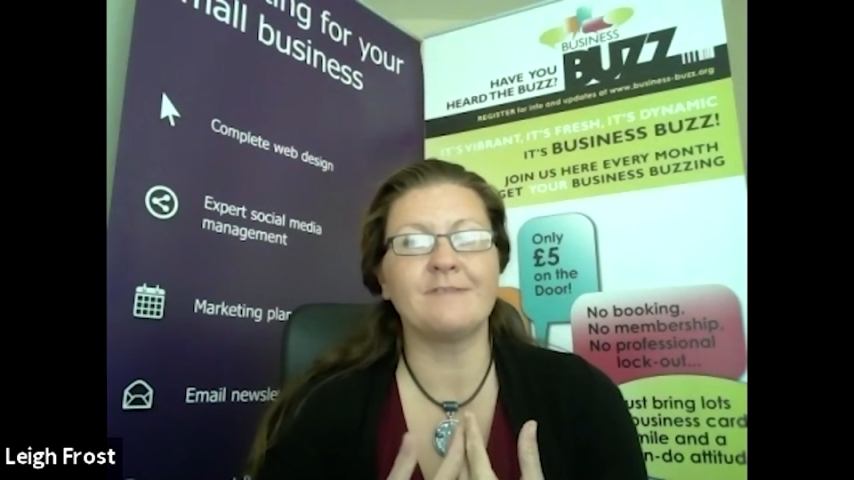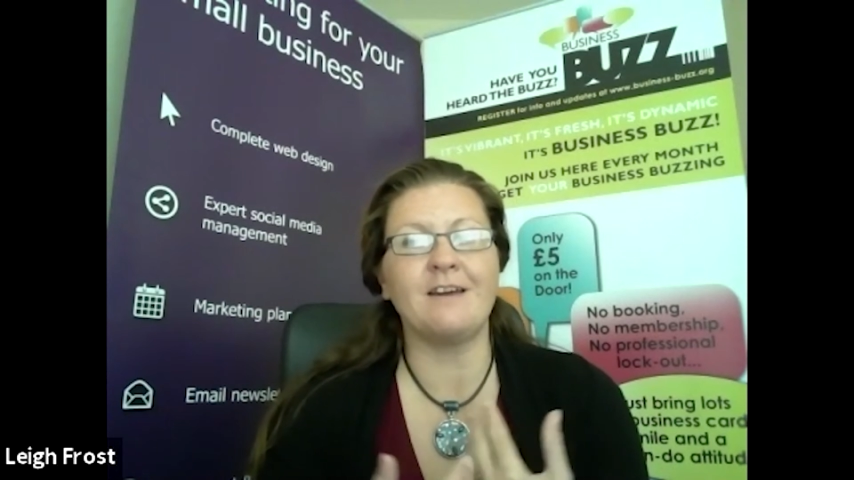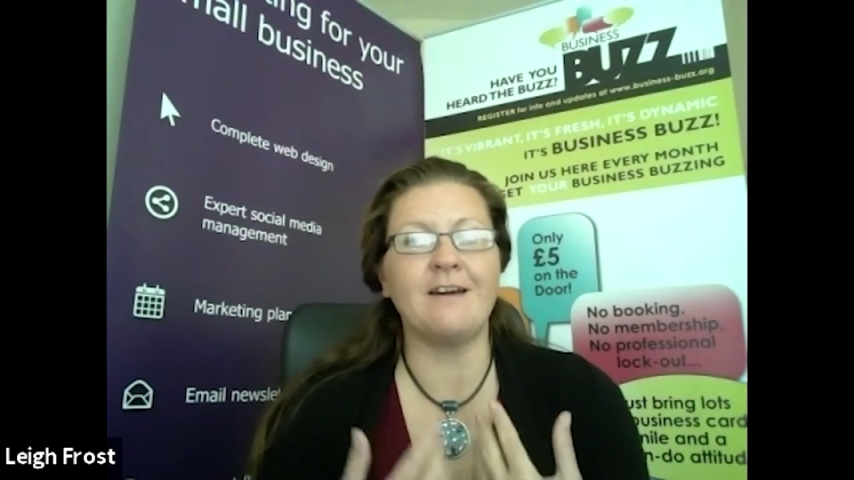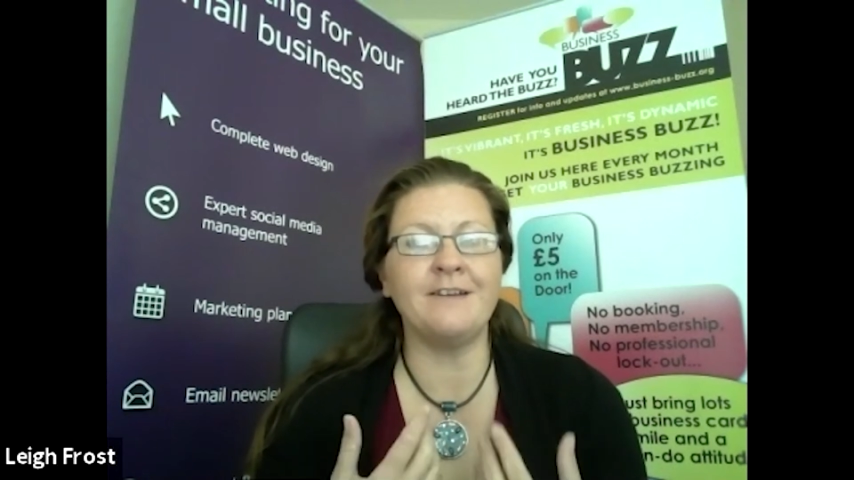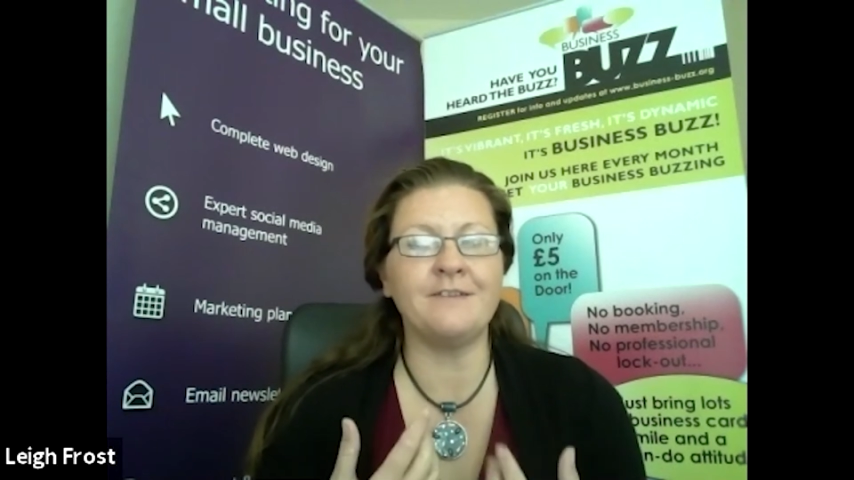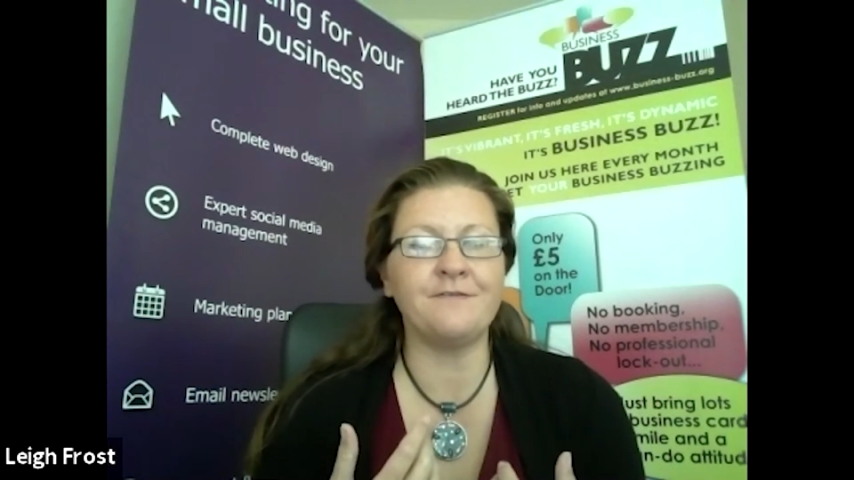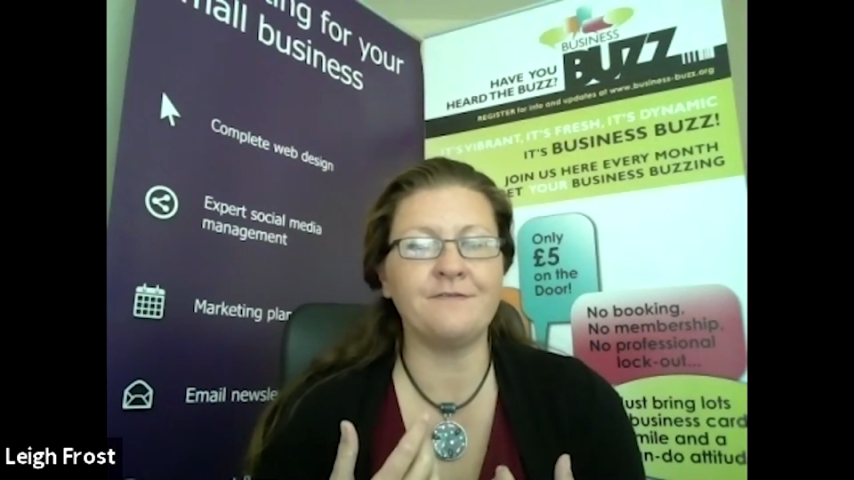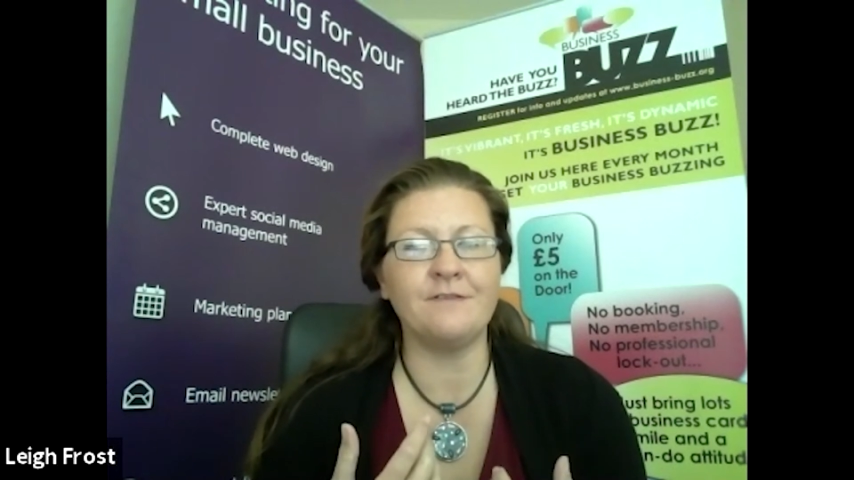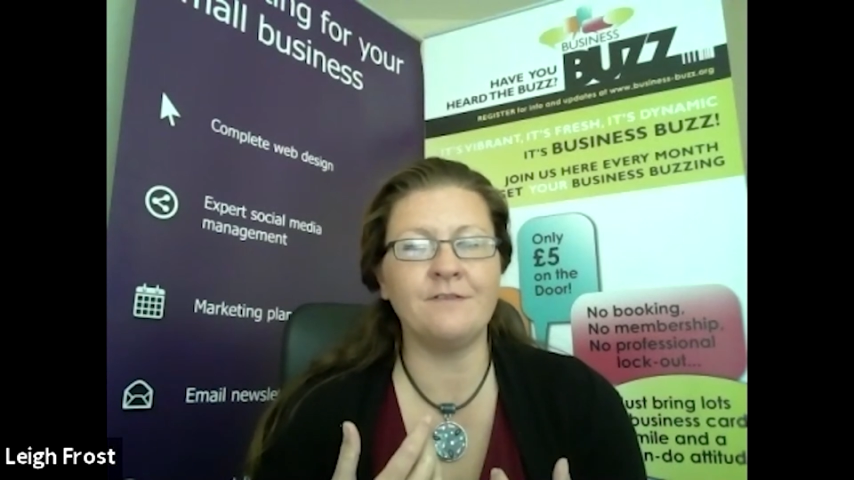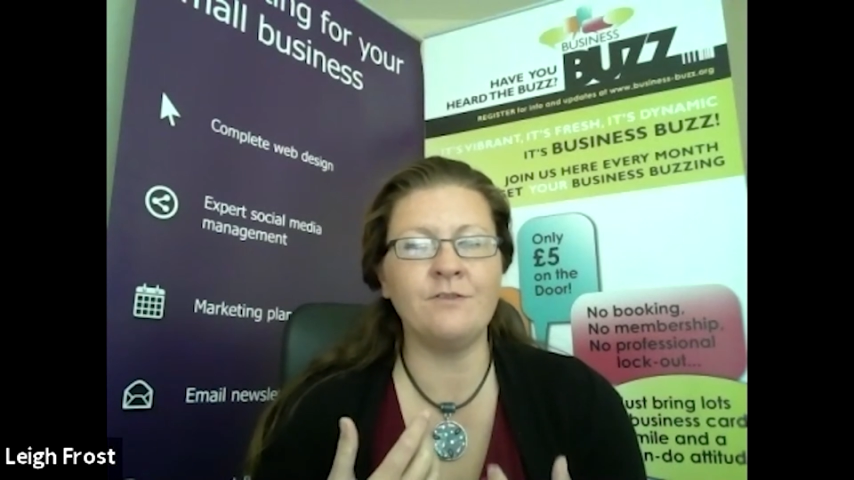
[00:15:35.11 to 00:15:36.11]
kind of
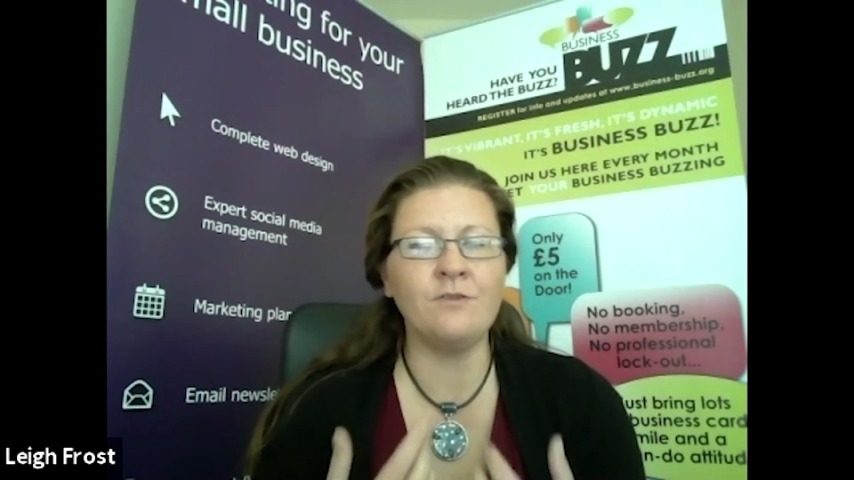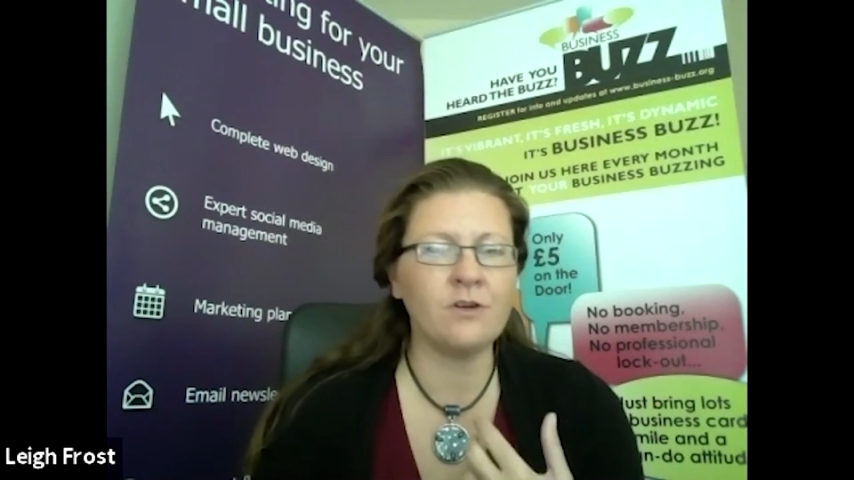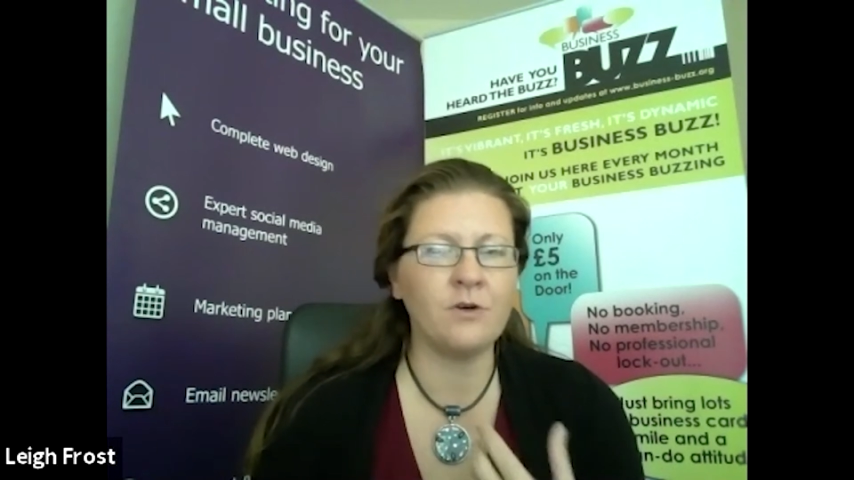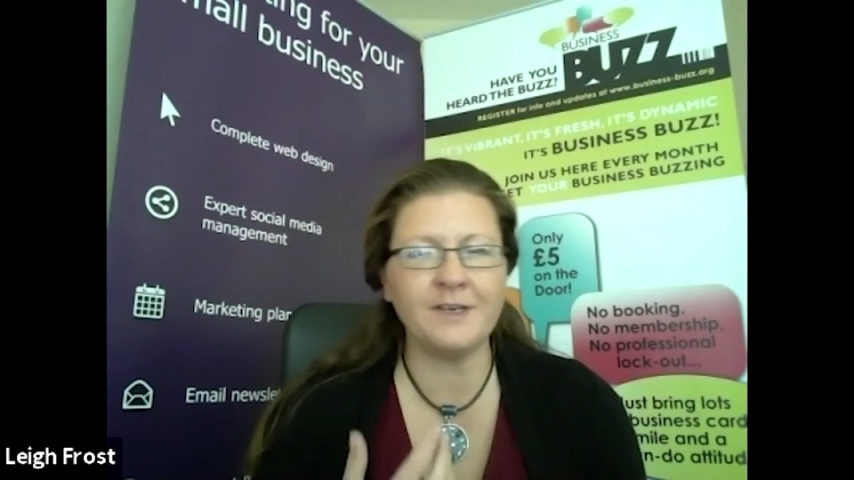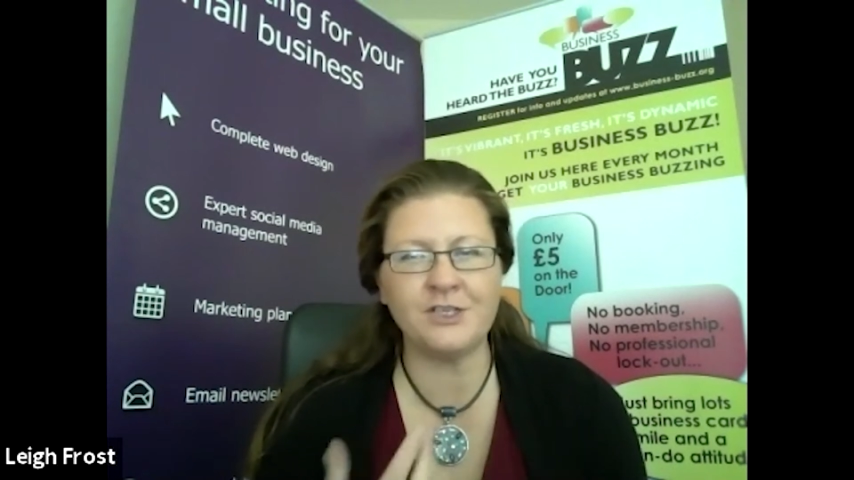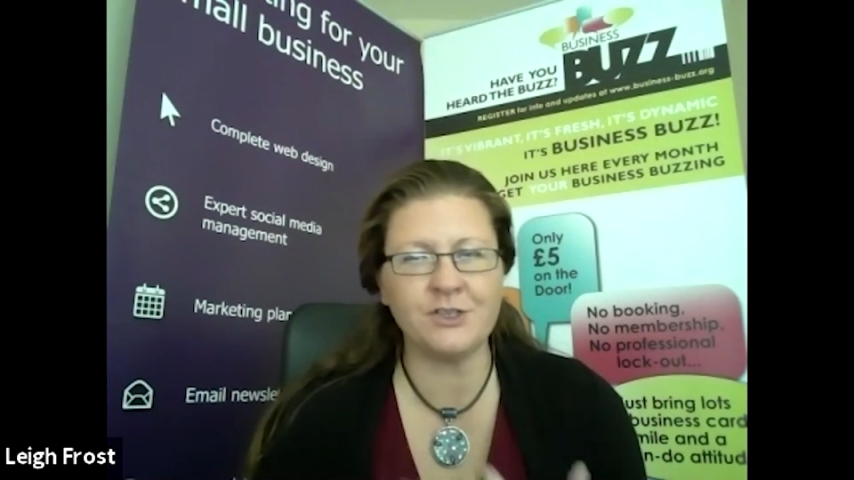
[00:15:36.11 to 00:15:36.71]
not quite